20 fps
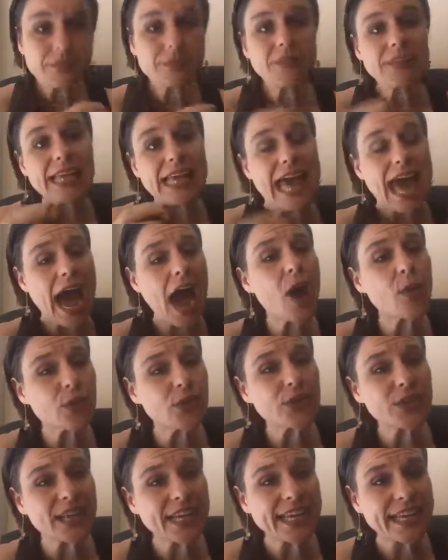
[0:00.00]
How are you
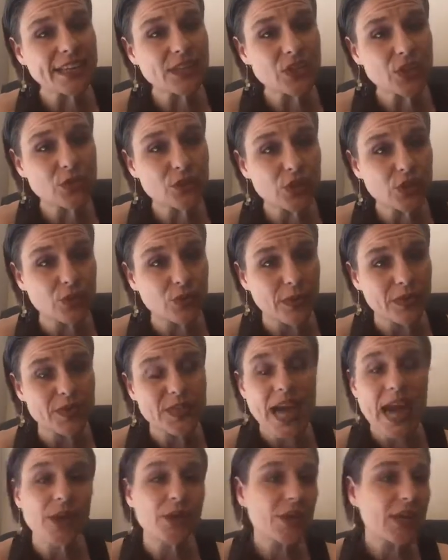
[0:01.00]
going to get 2 good ones?
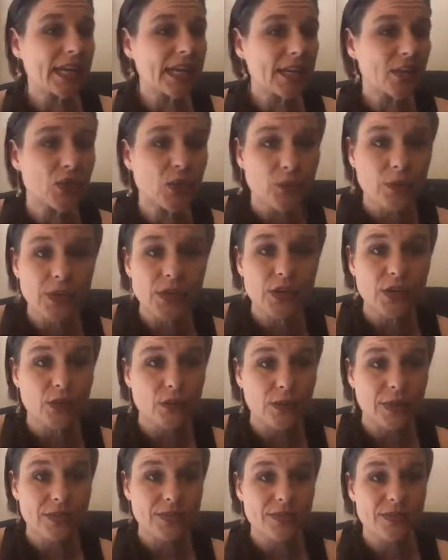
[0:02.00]
How are you going to get 3 good
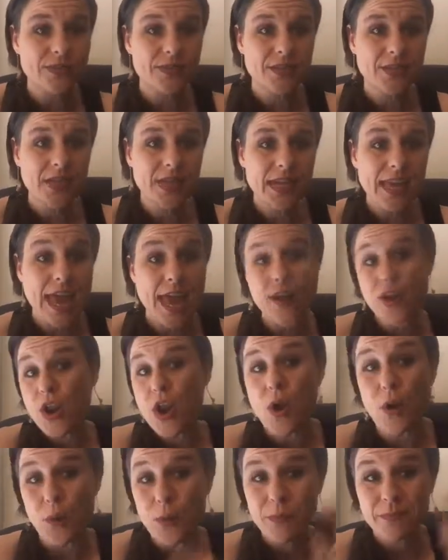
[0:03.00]
ones and
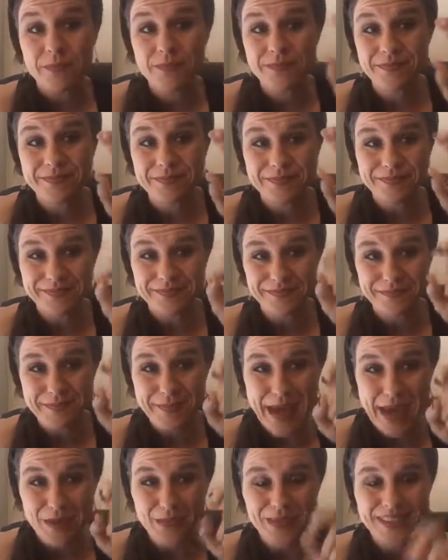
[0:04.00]
no
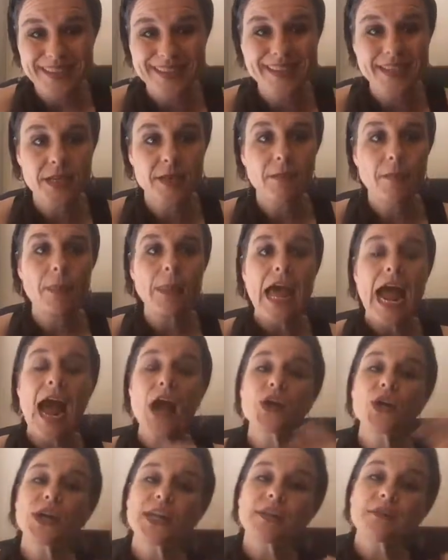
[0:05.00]
bad ones? How are
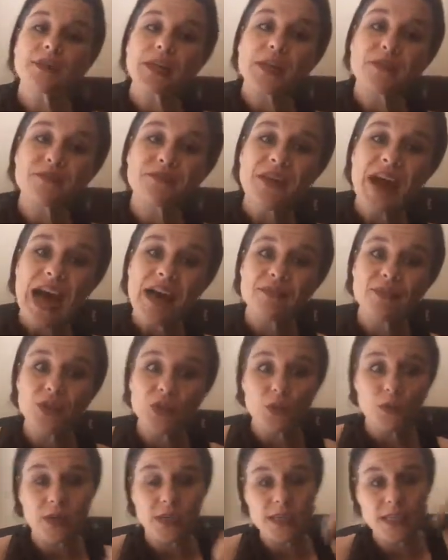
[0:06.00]
you going to get 5 good
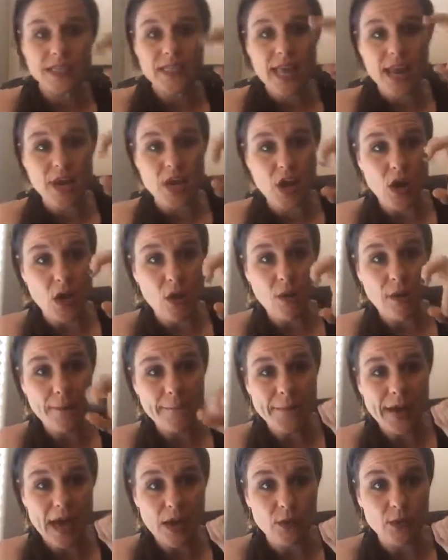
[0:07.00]
ones and no
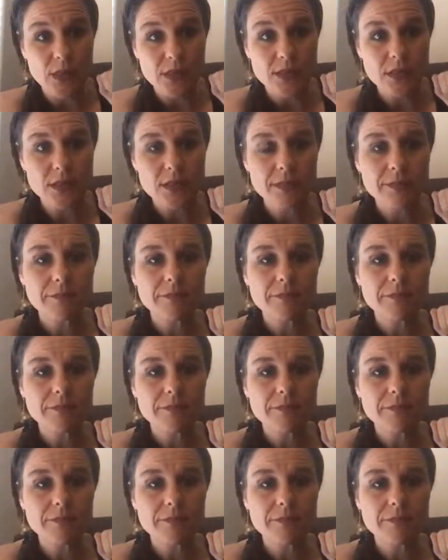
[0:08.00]
bad ones?